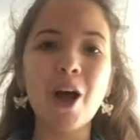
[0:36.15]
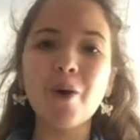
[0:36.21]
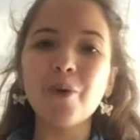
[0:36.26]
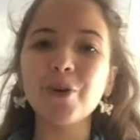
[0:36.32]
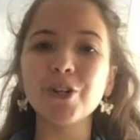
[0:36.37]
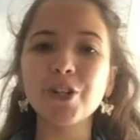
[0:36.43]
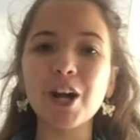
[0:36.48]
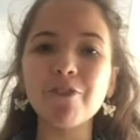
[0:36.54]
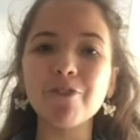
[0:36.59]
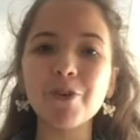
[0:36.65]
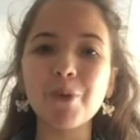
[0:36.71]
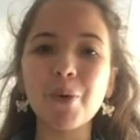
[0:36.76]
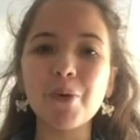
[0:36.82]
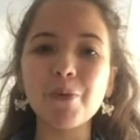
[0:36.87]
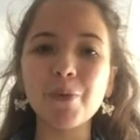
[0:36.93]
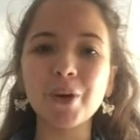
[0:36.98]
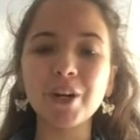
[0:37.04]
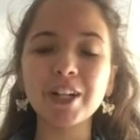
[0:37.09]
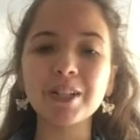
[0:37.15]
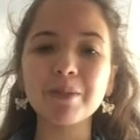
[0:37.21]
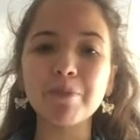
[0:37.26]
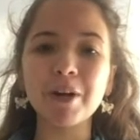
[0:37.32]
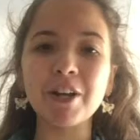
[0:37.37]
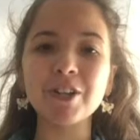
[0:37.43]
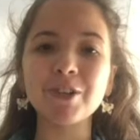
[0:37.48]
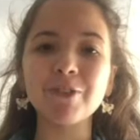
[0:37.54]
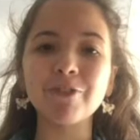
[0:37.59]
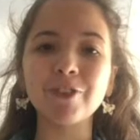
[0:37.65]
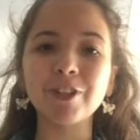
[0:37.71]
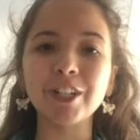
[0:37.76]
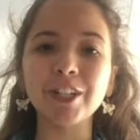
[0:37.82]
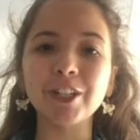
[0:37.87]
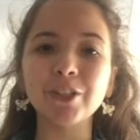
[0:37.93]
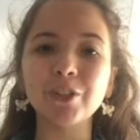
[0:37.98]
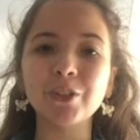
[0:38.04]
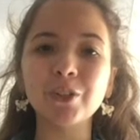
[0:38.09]
whichever one works best for
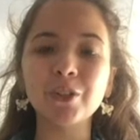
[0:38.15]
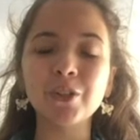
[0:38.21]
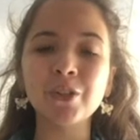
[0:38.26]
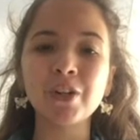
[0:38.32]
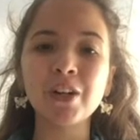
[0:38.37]
you.